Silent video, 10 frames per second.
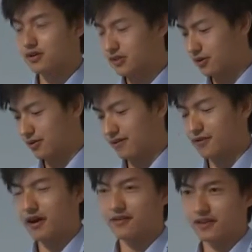So if
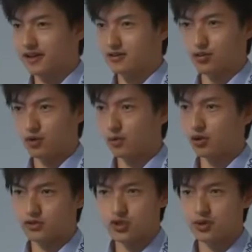you have like a
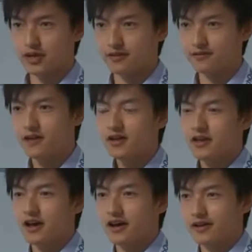normal tree of
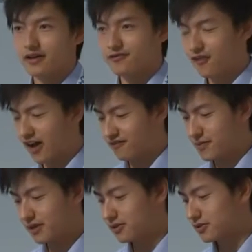5
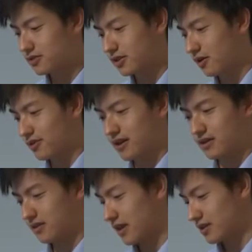meters or so,
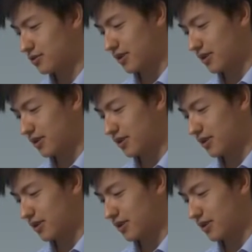then you